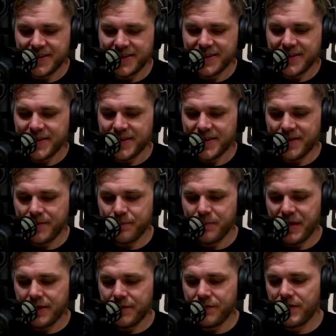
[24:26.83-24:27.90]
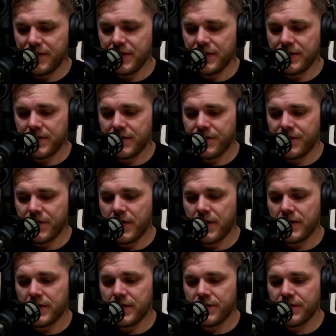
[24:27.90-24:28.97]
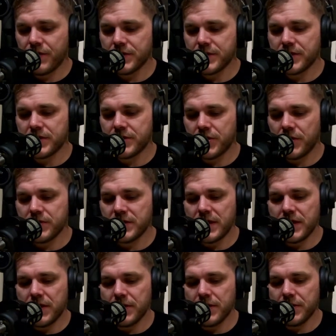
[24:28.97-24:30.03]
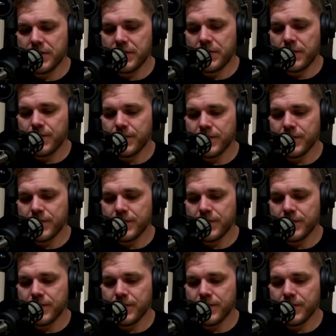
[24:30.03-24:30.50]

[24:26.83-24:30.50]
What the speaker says: Main event, Font versus Jose Aldo.